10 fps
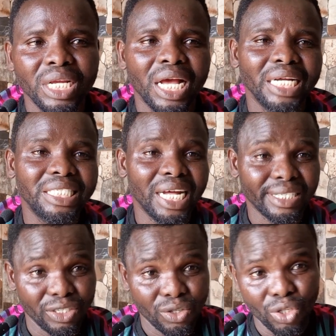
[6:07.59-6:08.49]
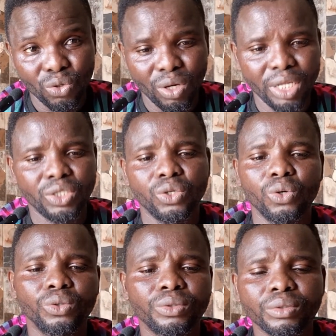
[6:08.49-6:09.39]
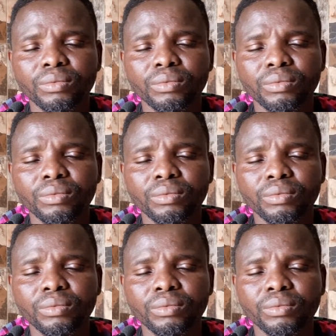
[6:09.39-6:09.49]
and that is going to lead to